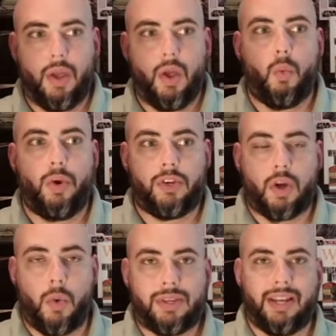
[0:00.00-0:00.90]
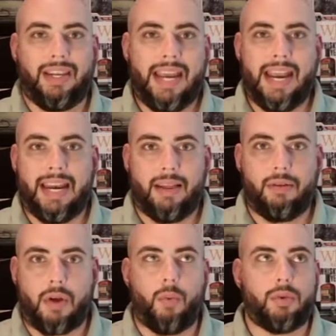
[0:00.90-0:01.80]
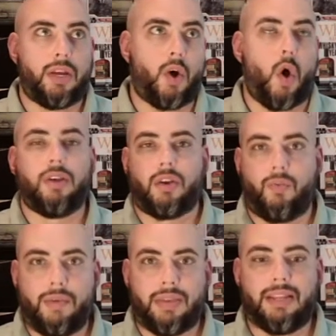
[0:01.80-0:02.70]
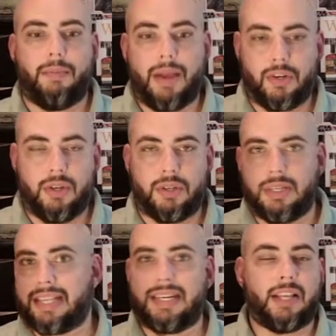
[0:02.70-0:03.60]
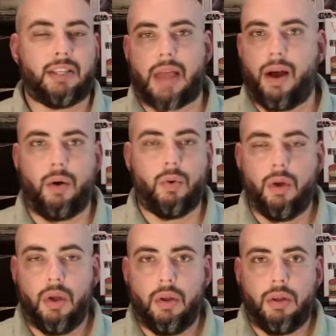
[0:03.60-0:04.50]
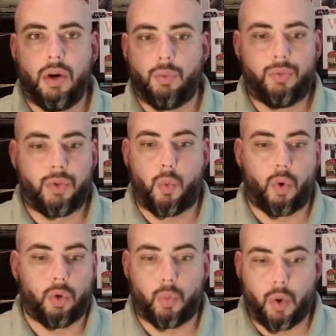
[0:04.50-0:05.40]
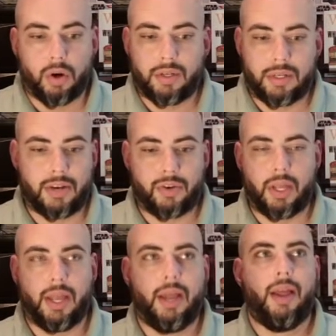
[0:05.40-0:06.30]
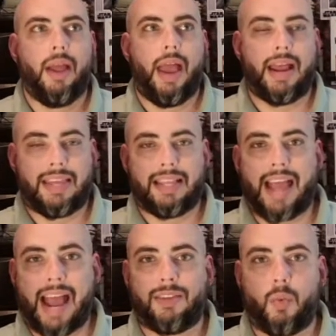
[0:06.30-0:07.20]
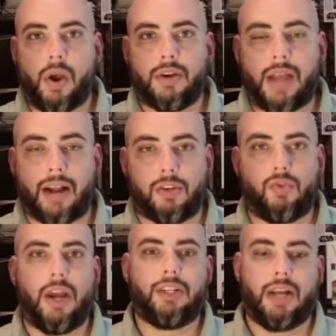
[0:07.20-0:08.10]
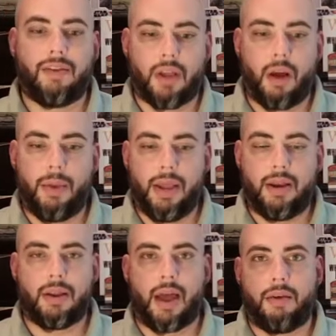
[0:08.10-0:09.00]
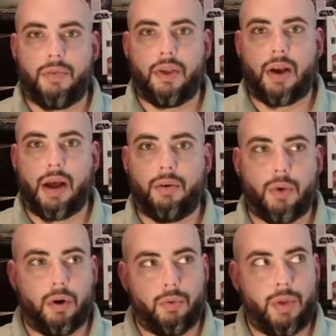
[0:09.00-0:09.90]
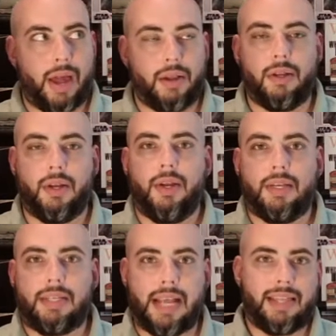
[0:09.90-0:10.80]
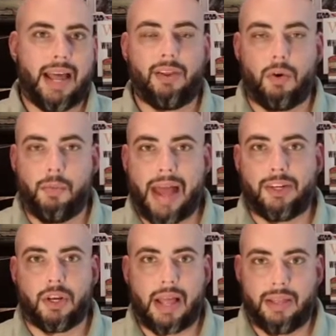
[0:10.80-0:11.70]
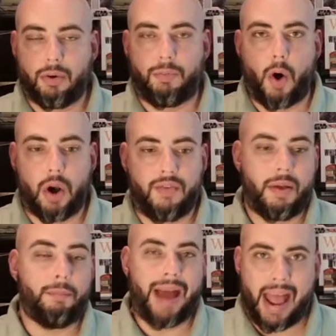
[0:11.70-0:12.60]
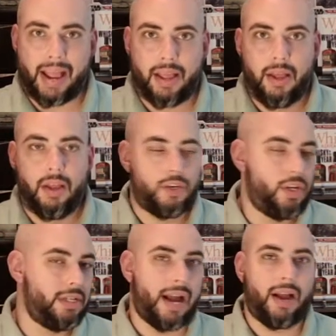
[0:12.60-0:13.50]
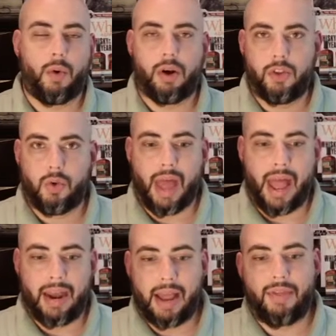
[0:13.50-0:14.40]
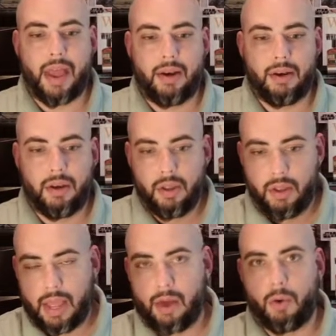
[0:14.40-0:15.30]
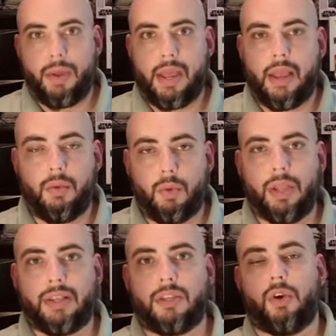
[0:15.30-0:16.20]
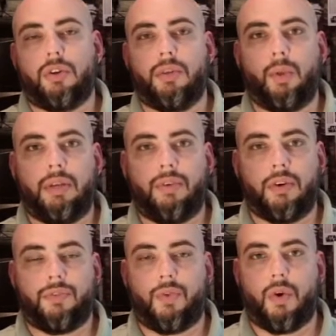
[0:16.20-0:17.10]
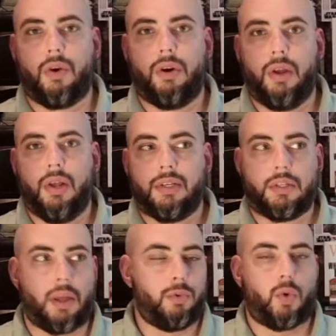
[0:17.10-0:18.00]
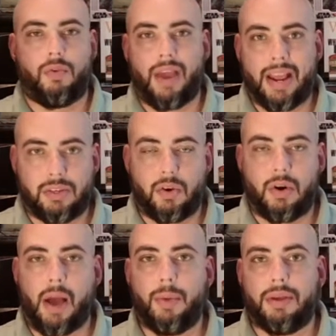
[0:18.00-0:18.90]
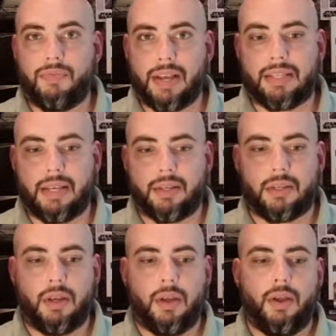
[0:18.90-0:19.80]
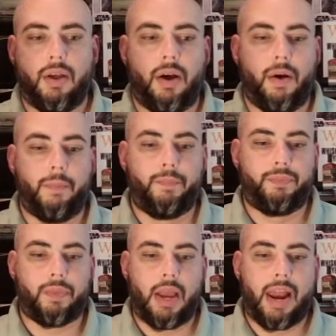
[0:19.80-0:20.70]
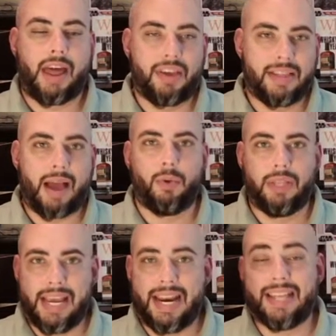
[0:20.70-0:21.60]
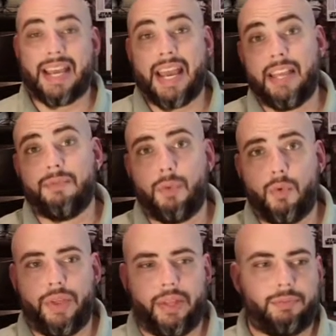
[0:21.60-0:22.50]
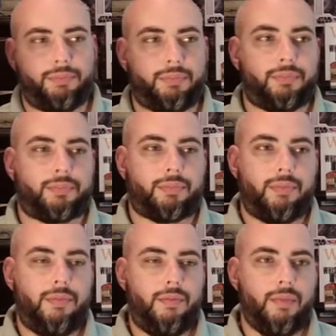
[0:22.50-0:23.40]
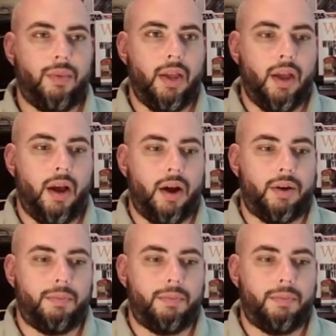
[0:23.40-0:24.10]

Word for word: which is going to lead almost like cause a rift in dimensions because that's not how you know the world works essentially and i think that's where doctor strange is going to have to come in and kind of figure out well we got to send that little magic that little part of him back she's not going to want to do that and then it'll be well let's search the multiverse for some sort of answer on how we can fix this um, and i think that will lead into his movie uh,